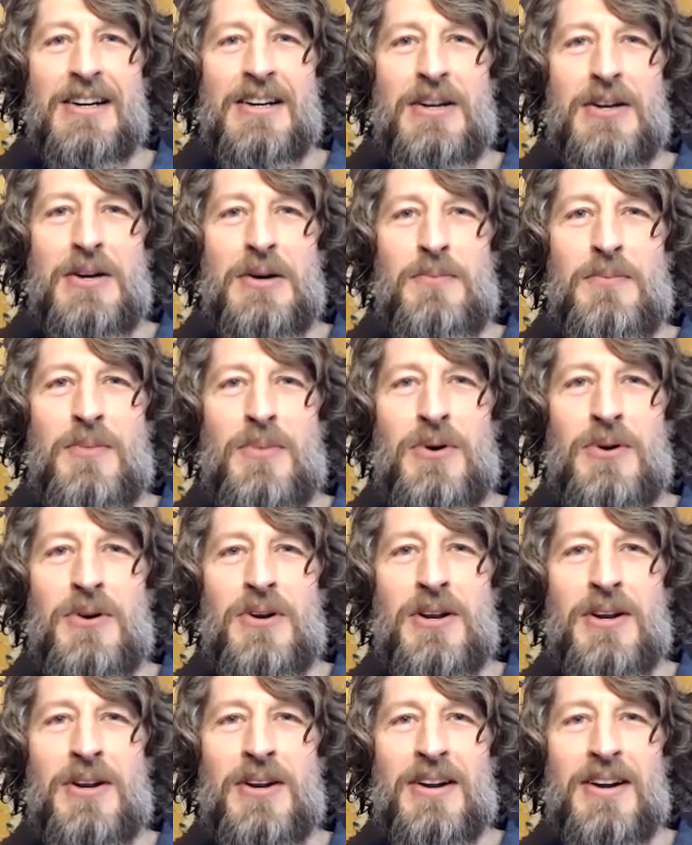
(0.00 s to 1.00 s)
Glad good
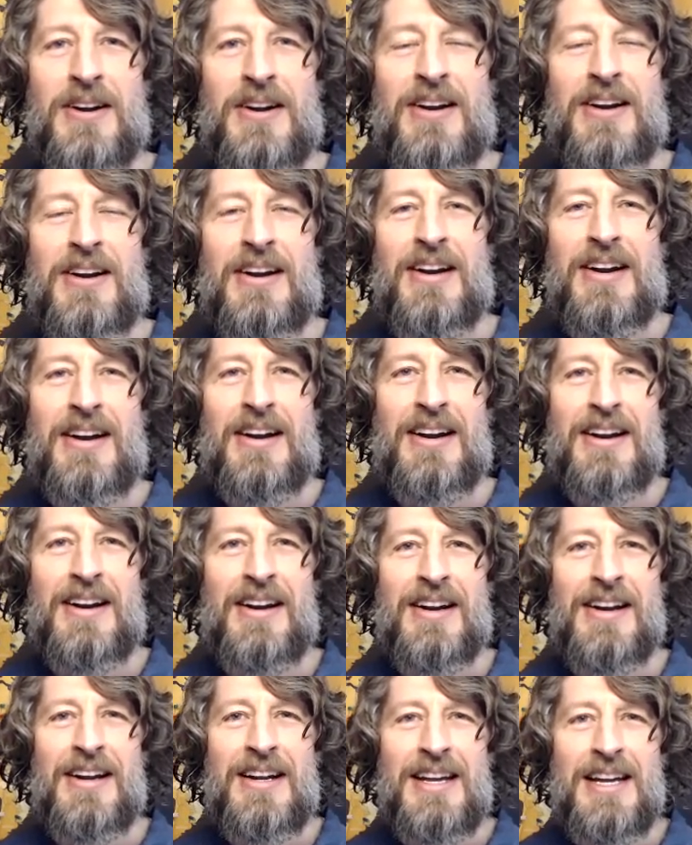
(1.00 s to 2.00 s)
morning. Good morning.
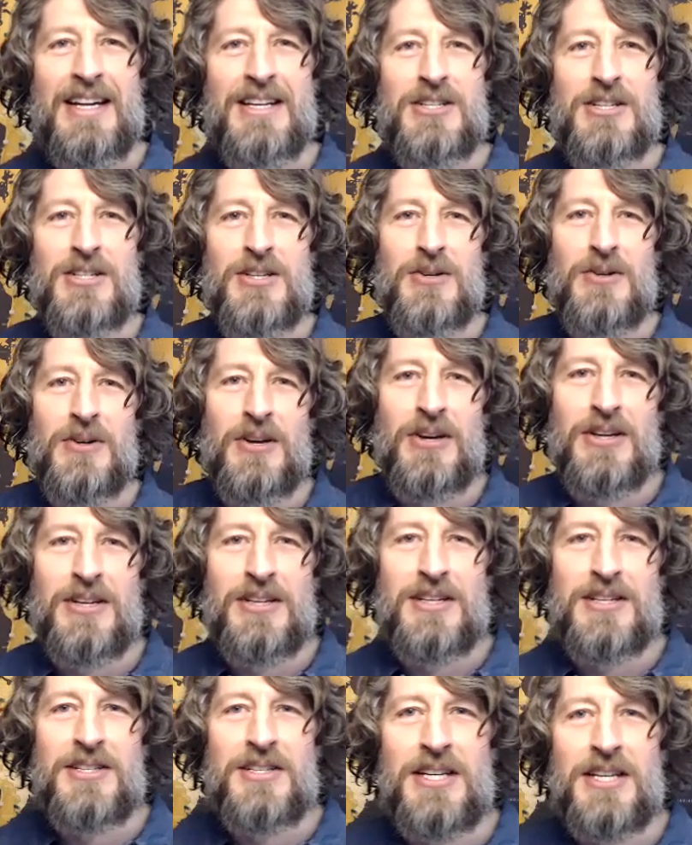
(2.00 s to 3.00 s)
It's so good
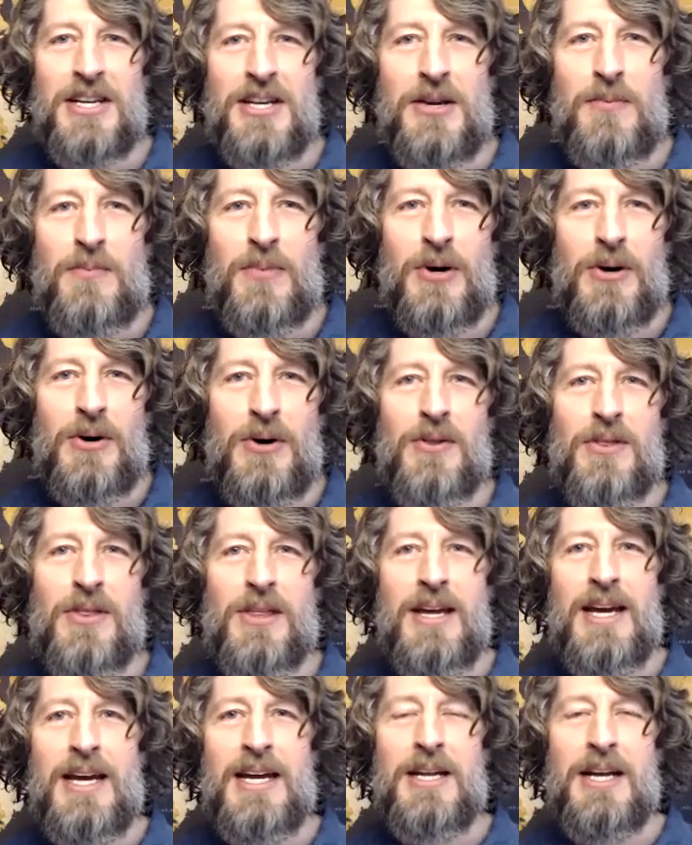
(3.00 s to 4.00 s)
to see you both.
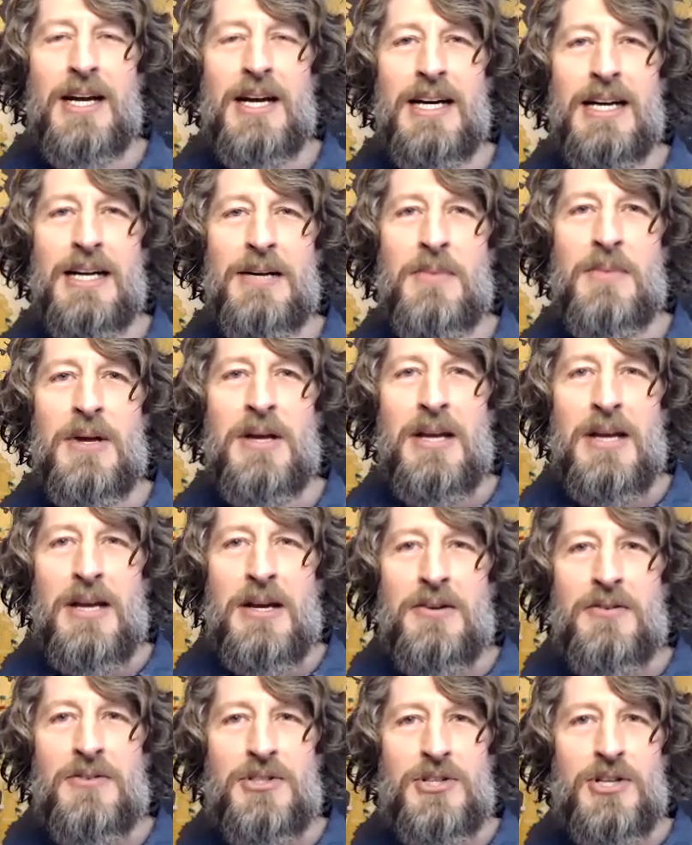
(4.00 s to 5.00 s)
And um,
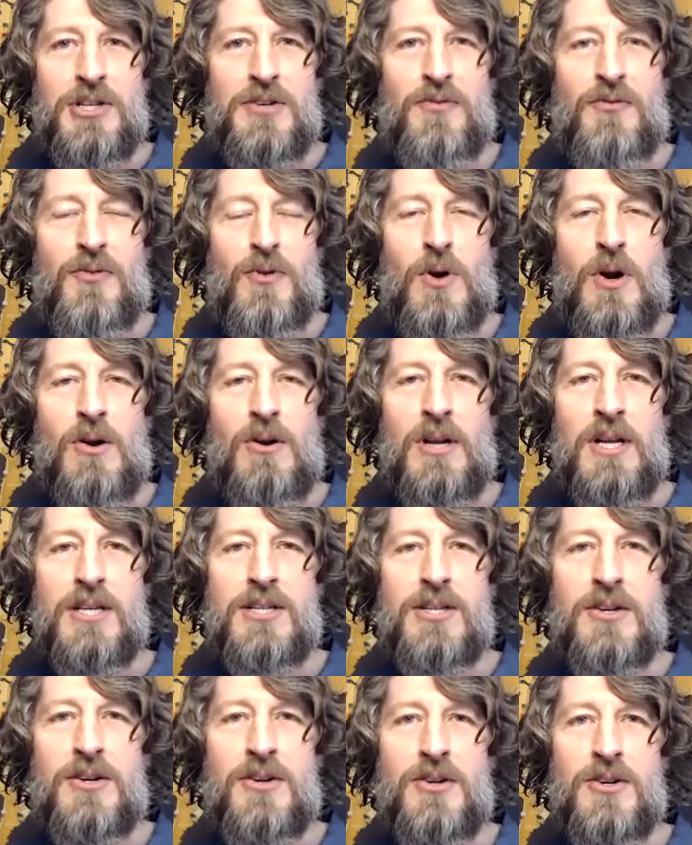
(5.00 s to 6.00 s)
just for our
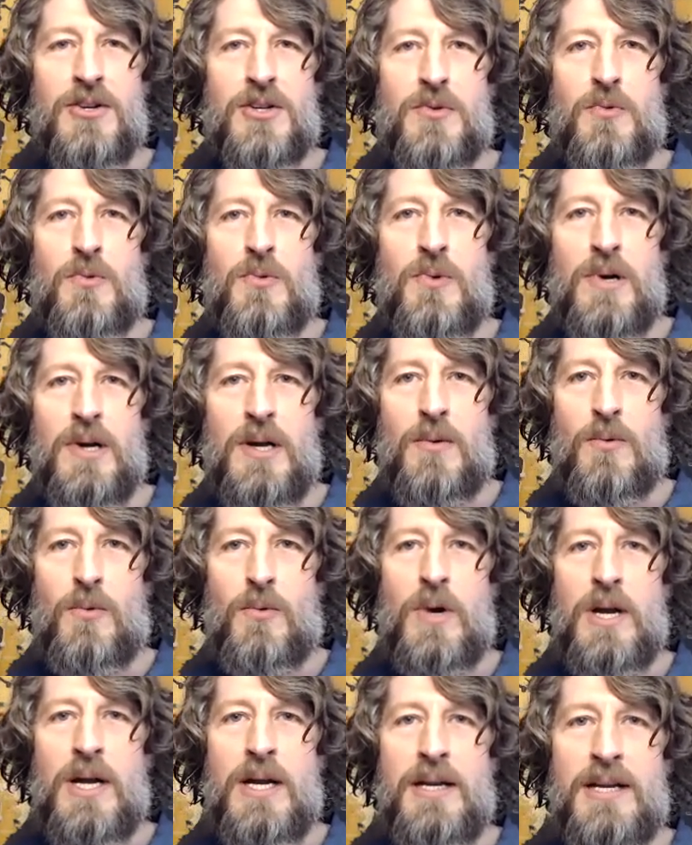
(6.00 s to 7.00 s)
listeners, we,
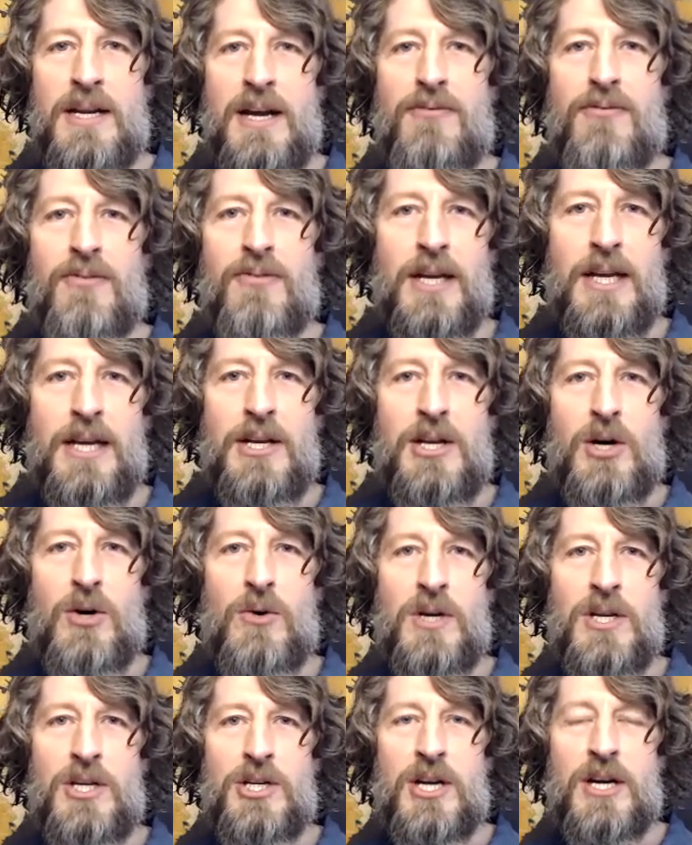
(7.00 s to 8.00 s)
we definitely
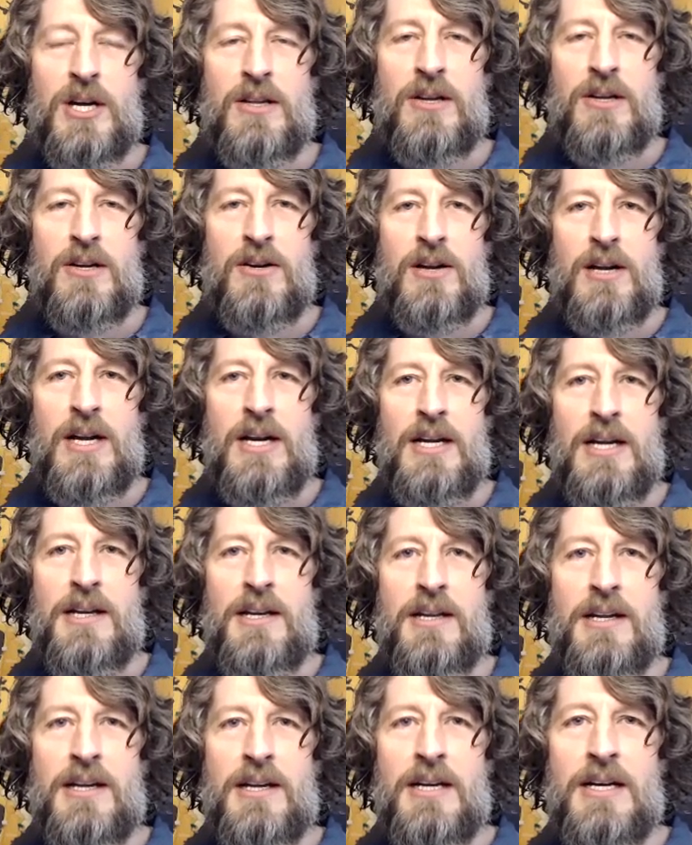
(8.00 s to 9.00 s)
know each other
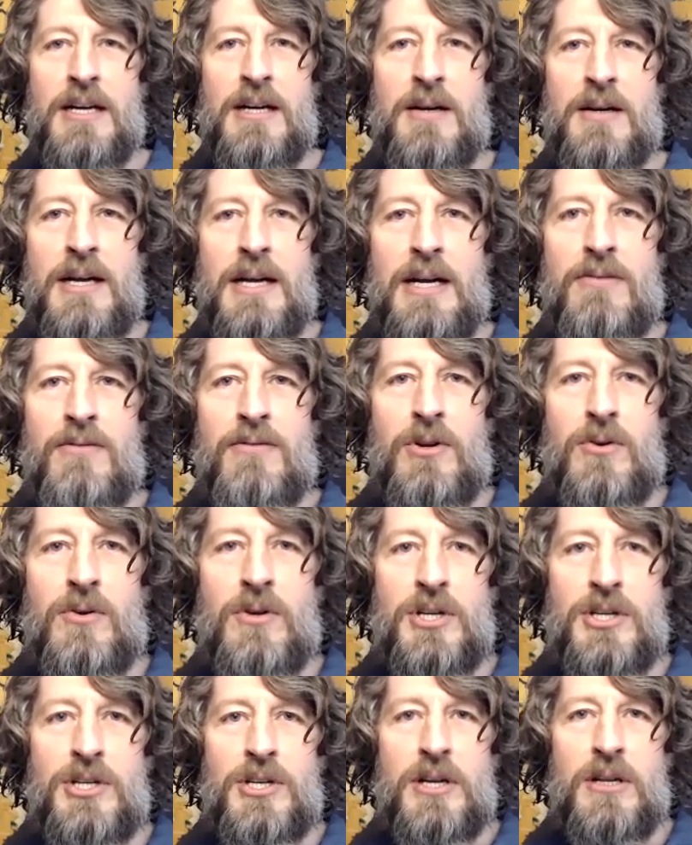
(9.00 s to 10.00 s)
and uh, have known
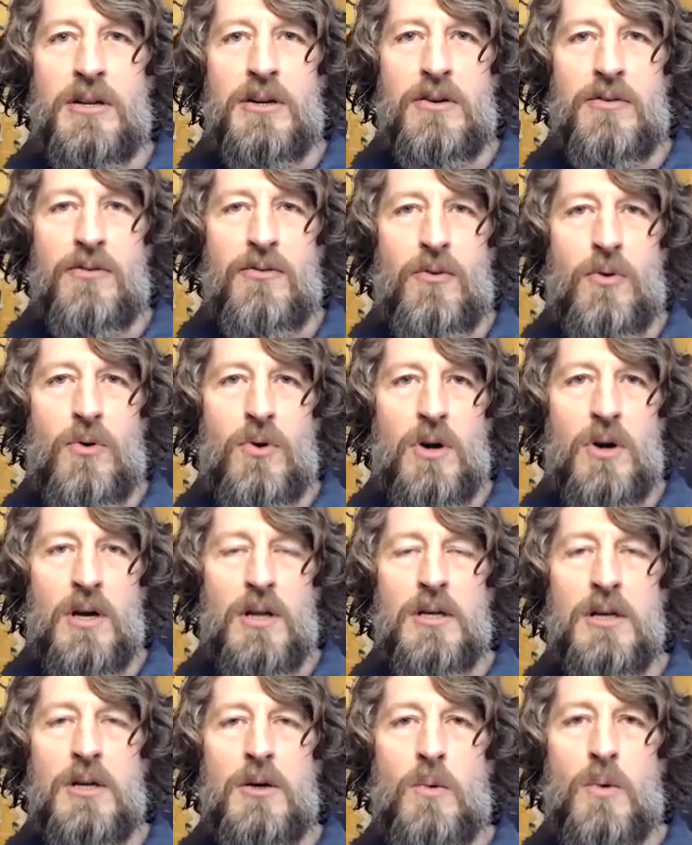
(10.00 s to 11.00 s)
each other for a
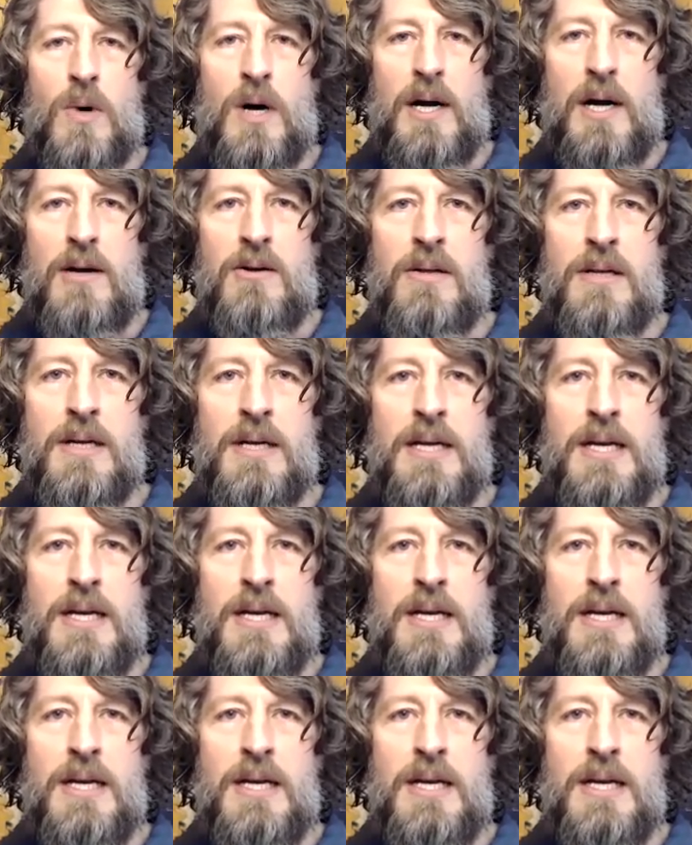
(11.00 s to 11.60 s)
little while.